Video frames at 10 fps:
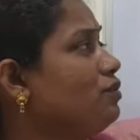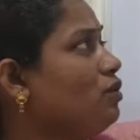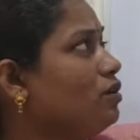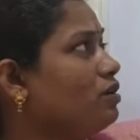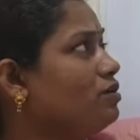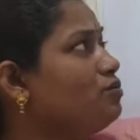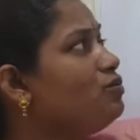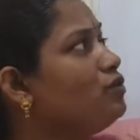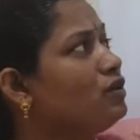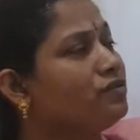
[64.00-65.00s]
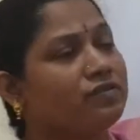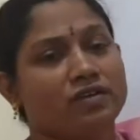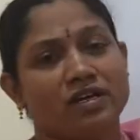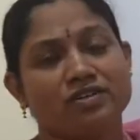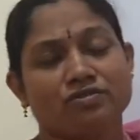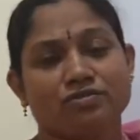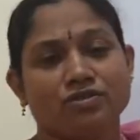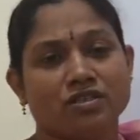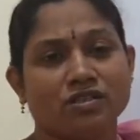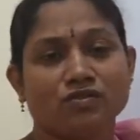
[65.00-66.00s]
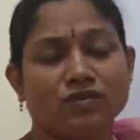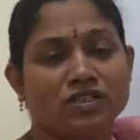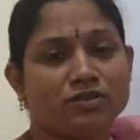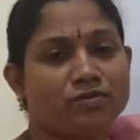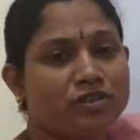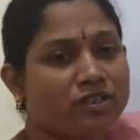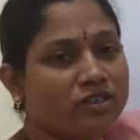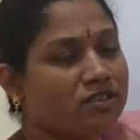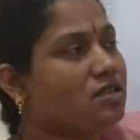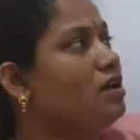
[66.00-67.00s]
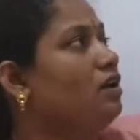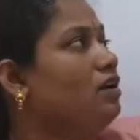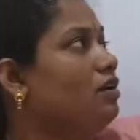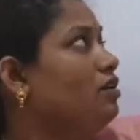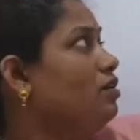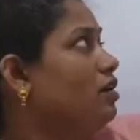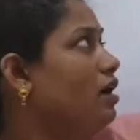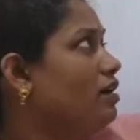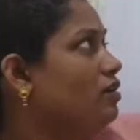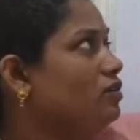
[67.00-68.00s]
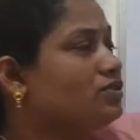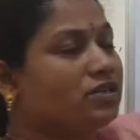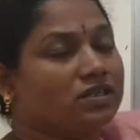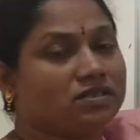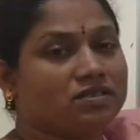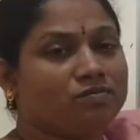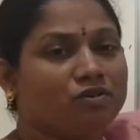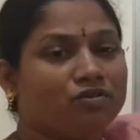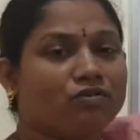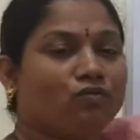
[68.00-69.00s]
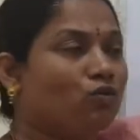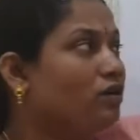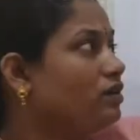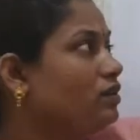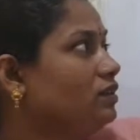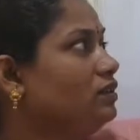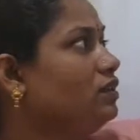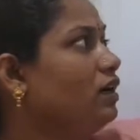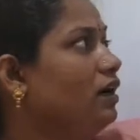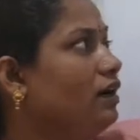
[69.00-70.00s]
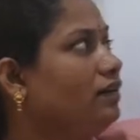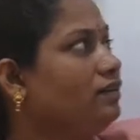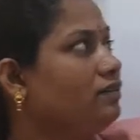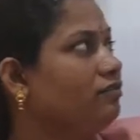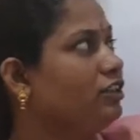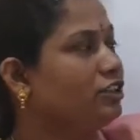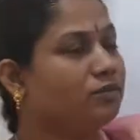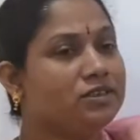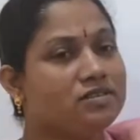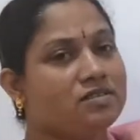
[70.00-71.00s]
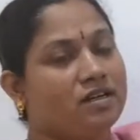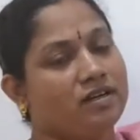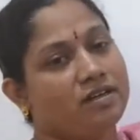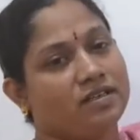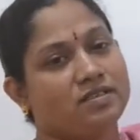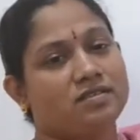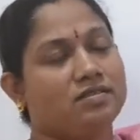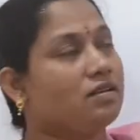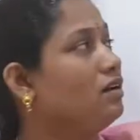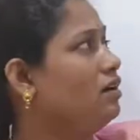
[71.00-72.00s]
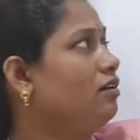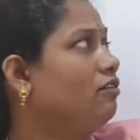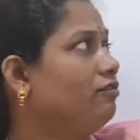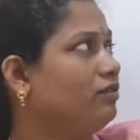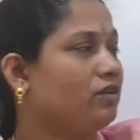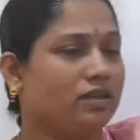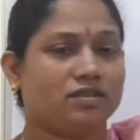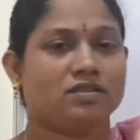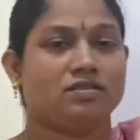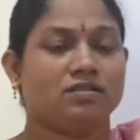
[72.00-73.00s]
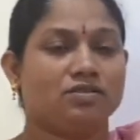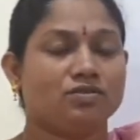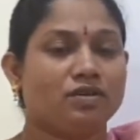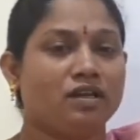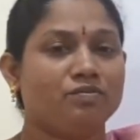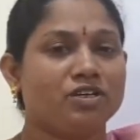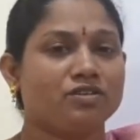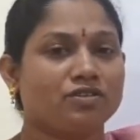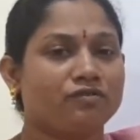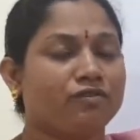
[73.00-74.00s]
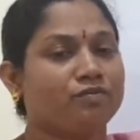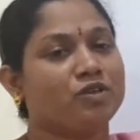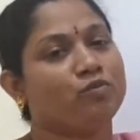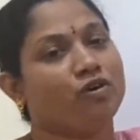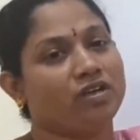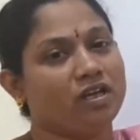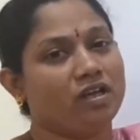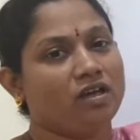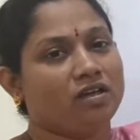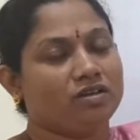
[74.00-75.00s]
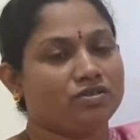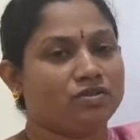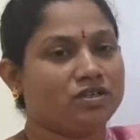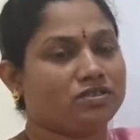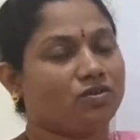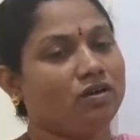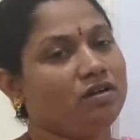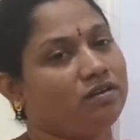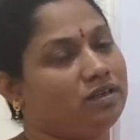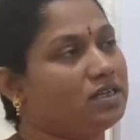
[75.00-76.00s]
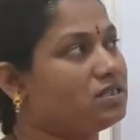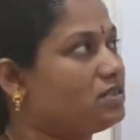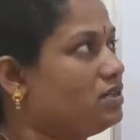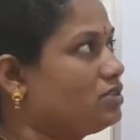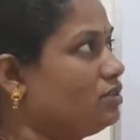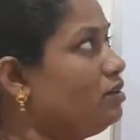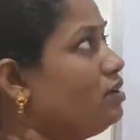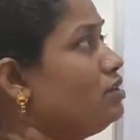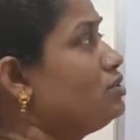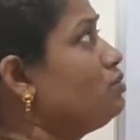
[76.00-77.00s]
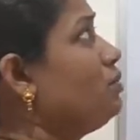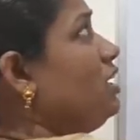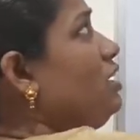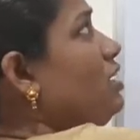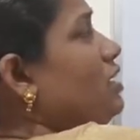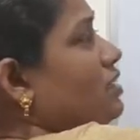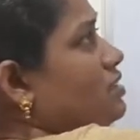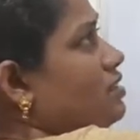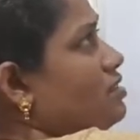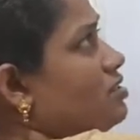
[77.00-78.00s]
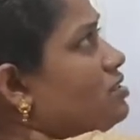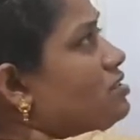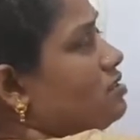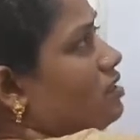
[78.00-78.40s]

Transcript: or removal of nitrogenous waste products and also excess amount of water and vitamins and excess of drugs. So elimination from the body, so is called excretion. So mainly excretion